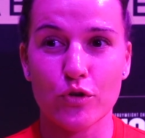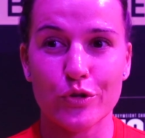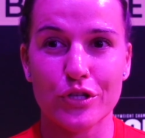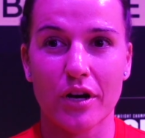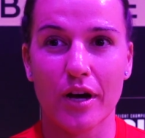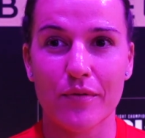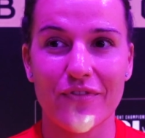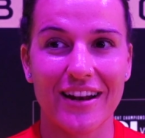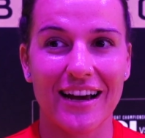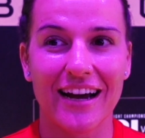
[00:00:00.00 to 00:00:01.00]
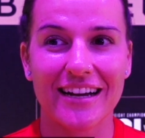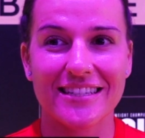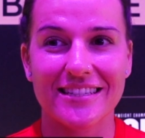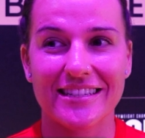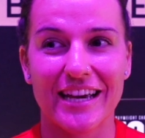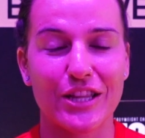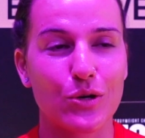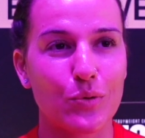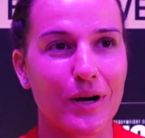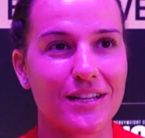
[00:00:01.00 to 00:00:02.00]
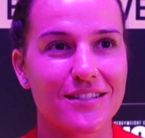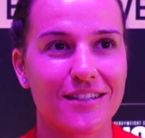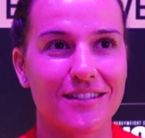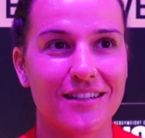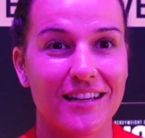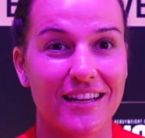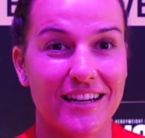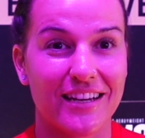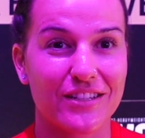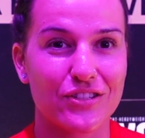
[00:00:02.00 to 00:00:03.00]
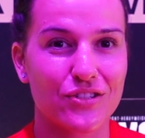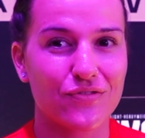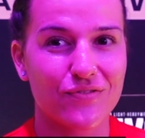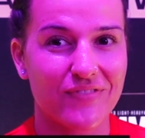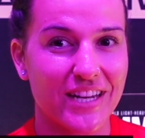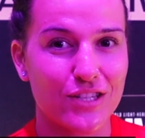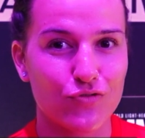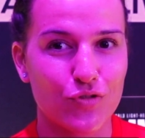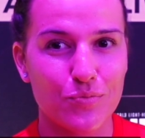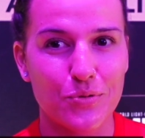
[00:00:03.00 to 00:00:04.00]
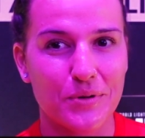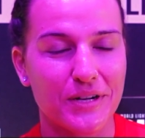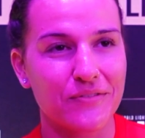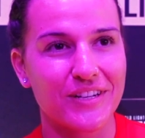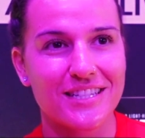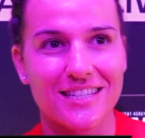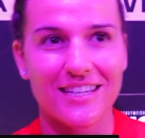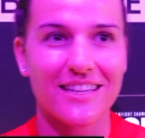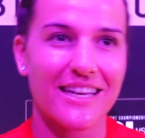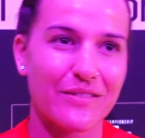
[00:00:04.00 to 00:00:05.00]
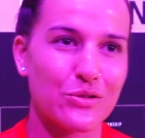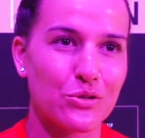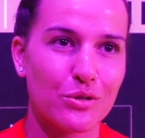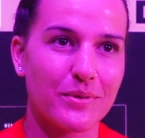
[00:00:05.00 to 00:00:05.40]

a good time, relaxed, getting the work done, and just ready to rumble now, ready to get in there and do the